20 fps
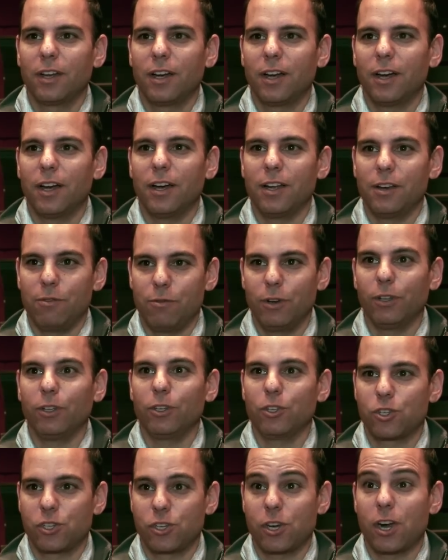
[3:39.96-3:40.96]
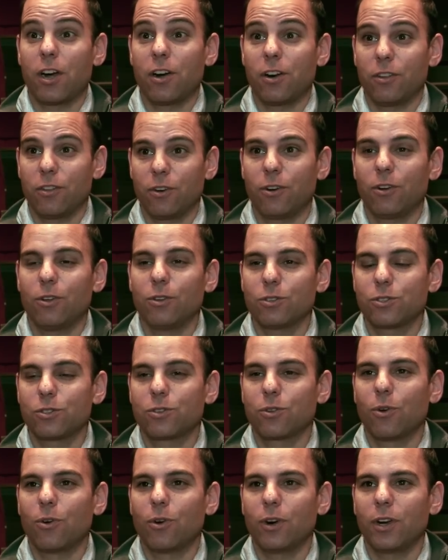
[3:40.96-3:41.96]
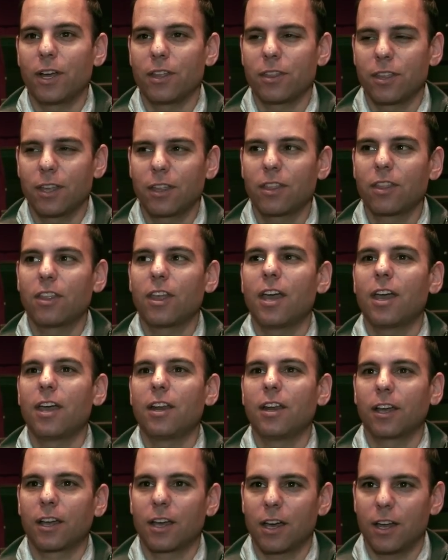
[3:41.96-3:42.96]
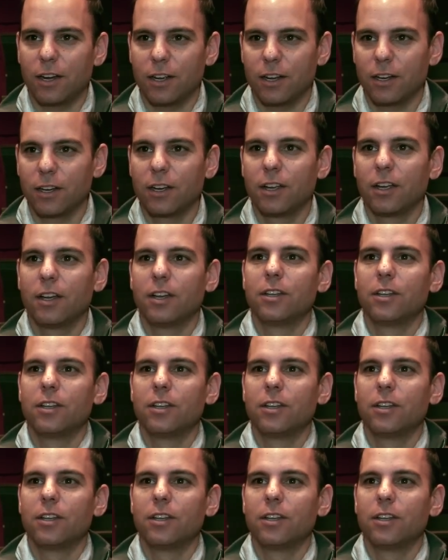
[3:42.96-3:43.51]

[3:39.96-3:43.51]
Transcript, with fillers: uh, and really share their whole story, I think then I kind of